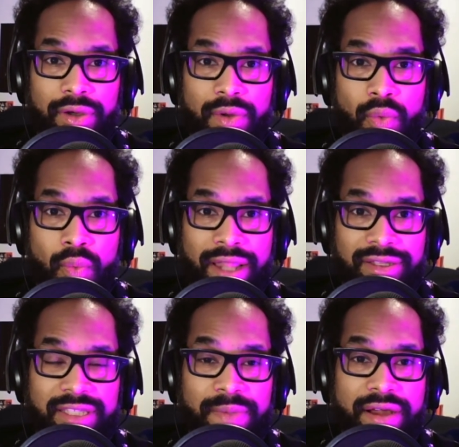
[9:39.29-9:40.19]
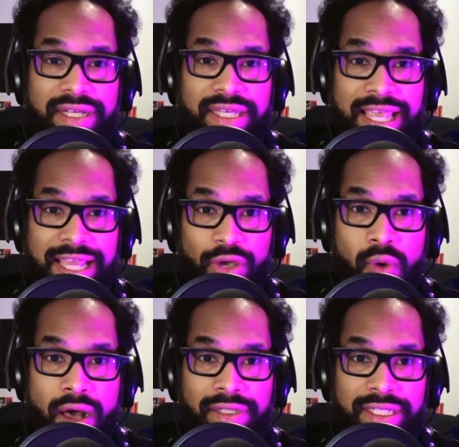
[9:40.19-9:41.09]
wealth disparity,
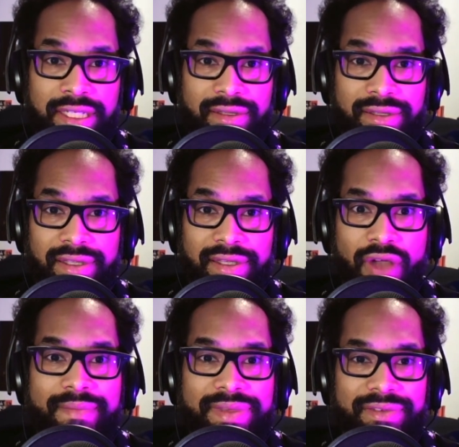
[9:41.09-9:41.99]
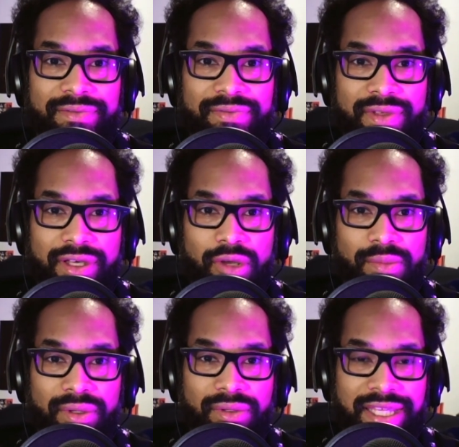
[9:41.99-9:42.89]
inequality, the crimes of
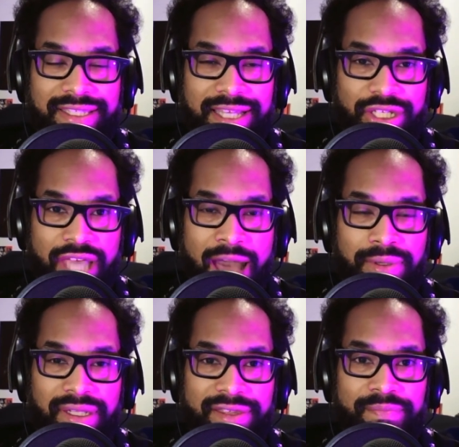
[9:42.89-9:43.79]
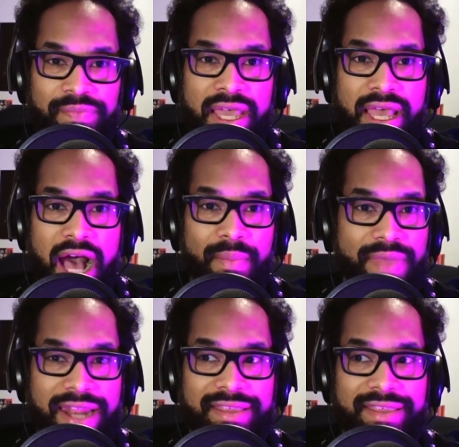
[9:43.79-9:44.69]
global late stage capitalism,
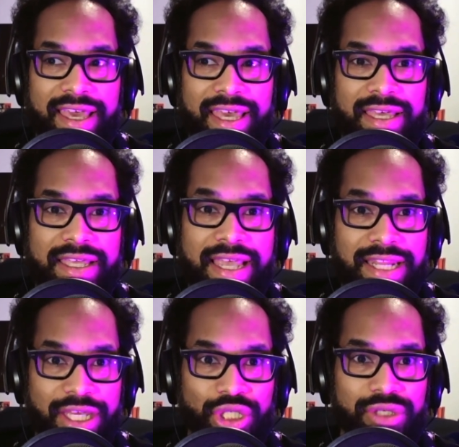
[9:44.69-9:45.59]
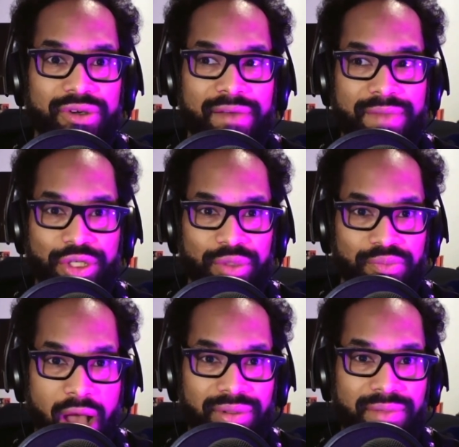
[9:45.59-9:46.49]
that is an issue, a major
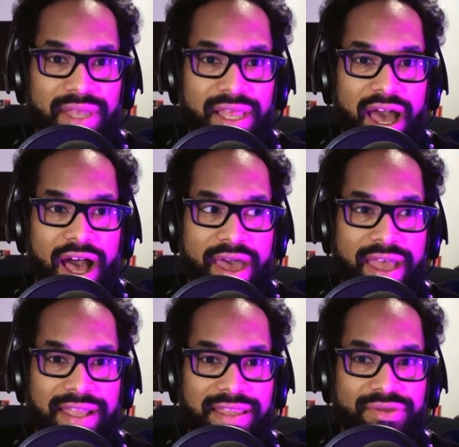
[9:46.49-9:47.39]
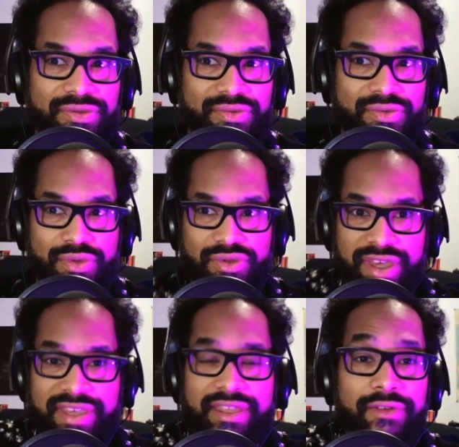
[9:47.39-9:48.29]
problem that
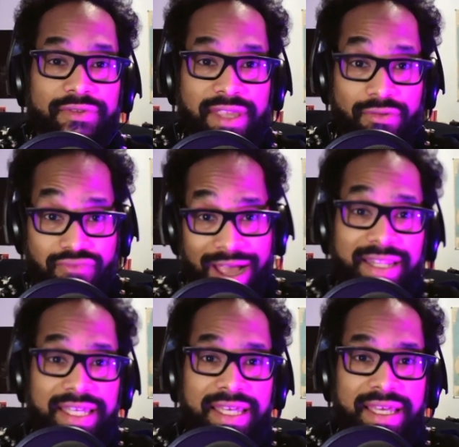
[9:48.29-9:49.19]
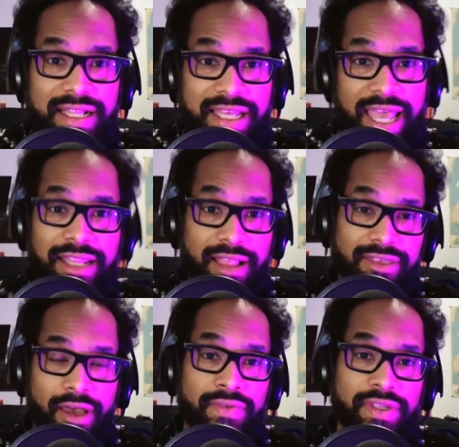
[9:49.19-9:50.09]
this stuff directly cannot
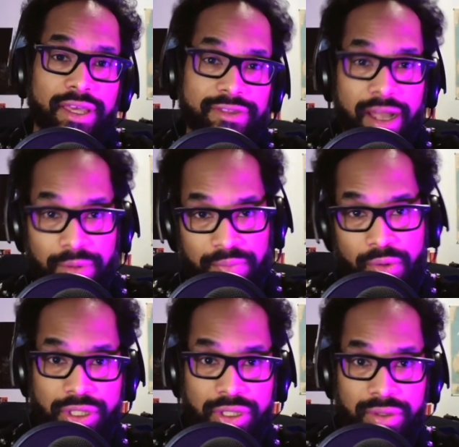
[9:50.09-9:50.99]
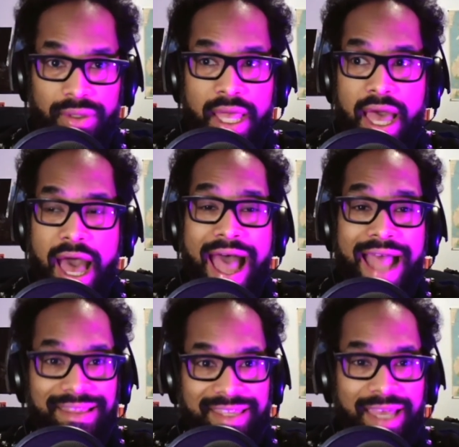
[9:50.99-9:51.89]
solve and does not purport to.
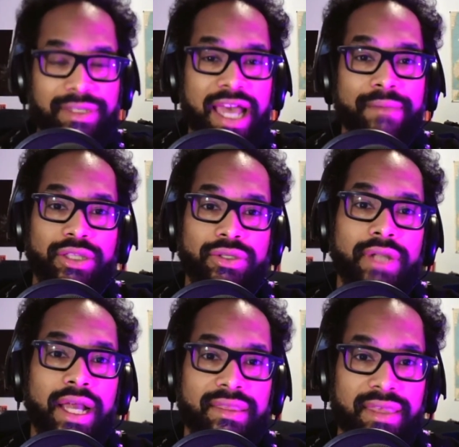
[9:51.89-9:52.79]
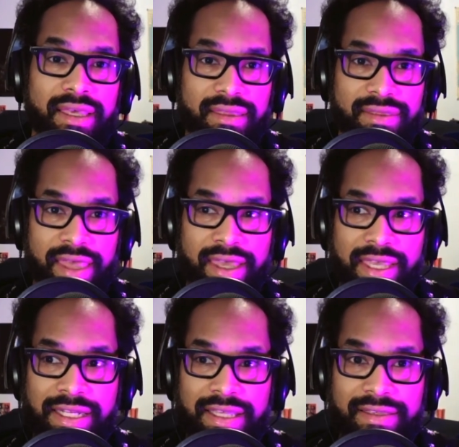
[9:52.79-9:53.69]
At the same time, I do not think that
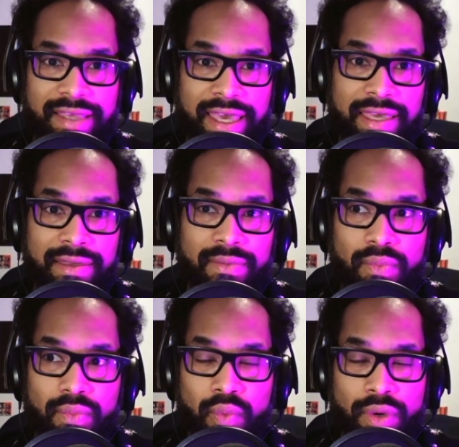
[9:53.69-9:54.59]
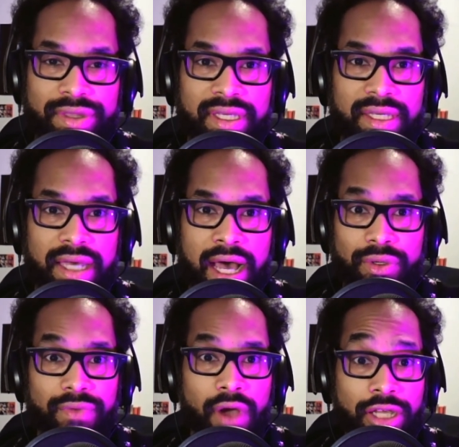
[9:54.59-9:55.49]
it is a worthy
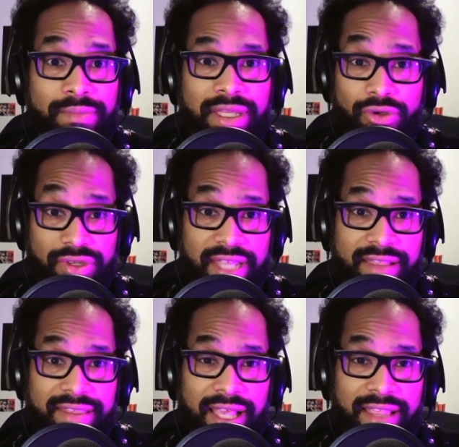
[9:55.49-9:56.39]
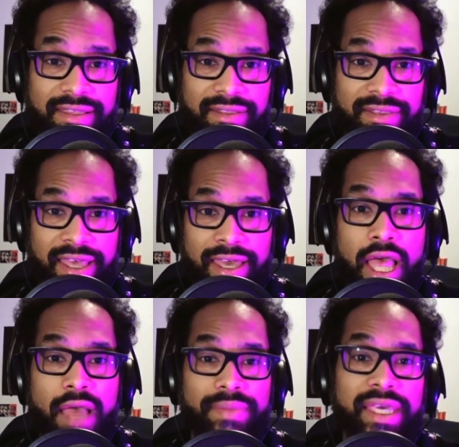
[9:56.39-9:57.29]
sort of argument or stance against it to say,
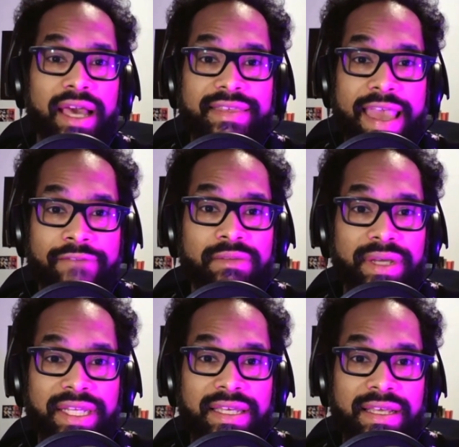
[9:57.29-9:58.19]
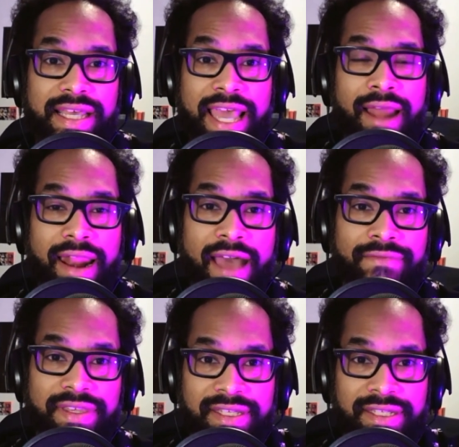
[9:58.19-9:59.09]
because everybody cannot
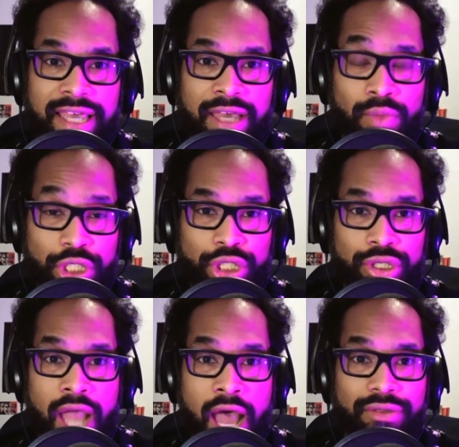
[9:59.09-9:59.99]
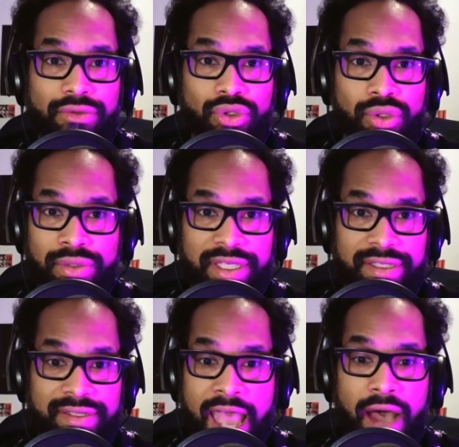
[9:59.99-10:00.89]
have this today, we should not do
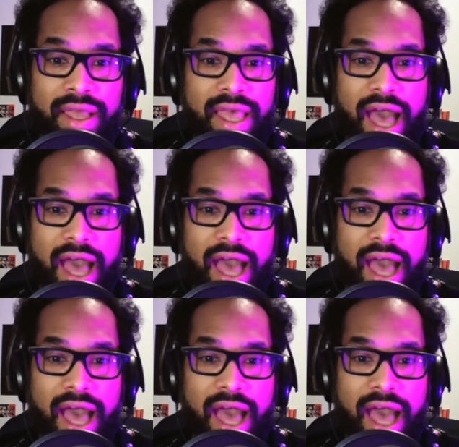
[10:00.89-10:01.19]
this now.